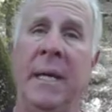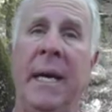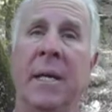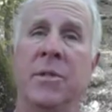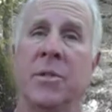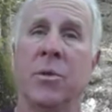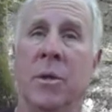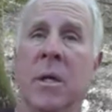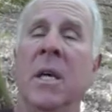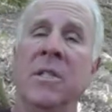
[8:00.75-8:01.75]
else
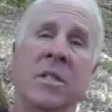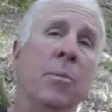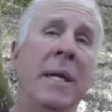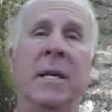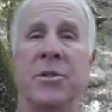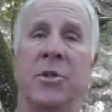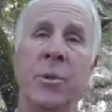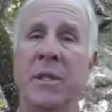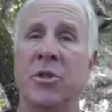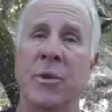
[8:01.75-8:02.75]
or someone else
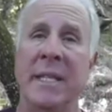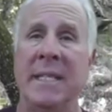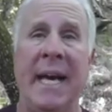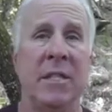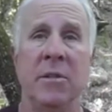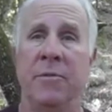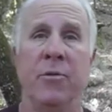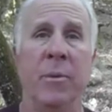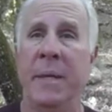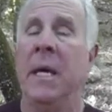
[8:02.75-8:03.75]
doing the transaction
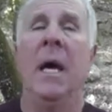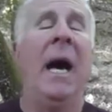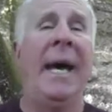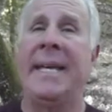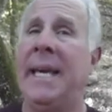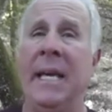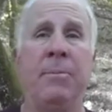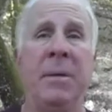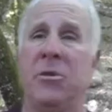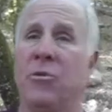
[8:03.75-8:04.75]
for me. I
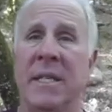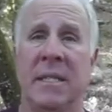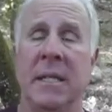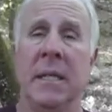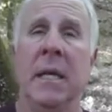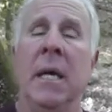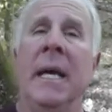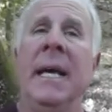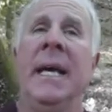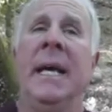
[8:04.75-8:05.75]
can't be trusted.
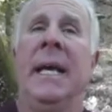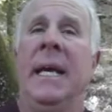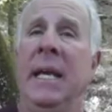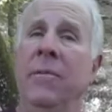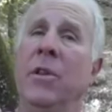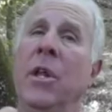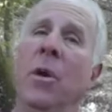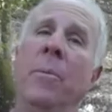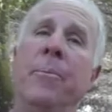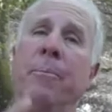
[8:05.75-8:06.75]
Even
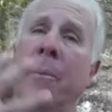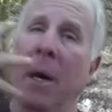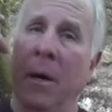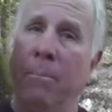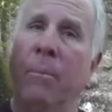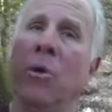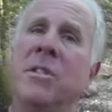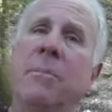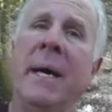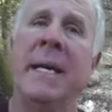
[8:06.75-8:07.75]
though
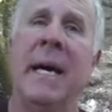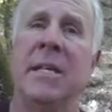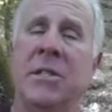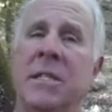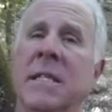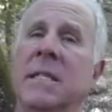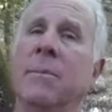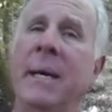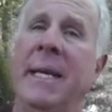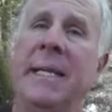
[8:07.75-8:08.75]
most of my consciousness and
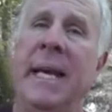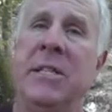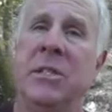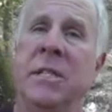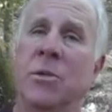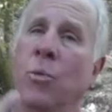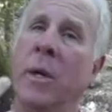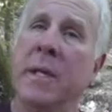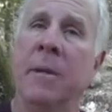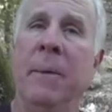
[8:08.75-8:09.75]
my intention is
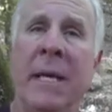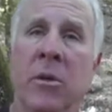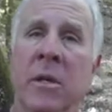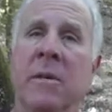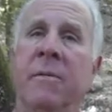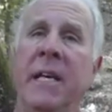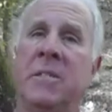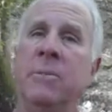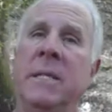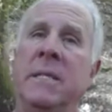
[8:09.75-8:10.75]
wanting to make good
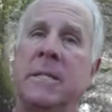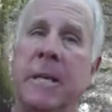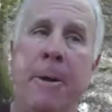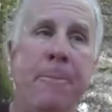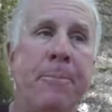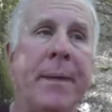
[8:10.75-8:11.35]
investments and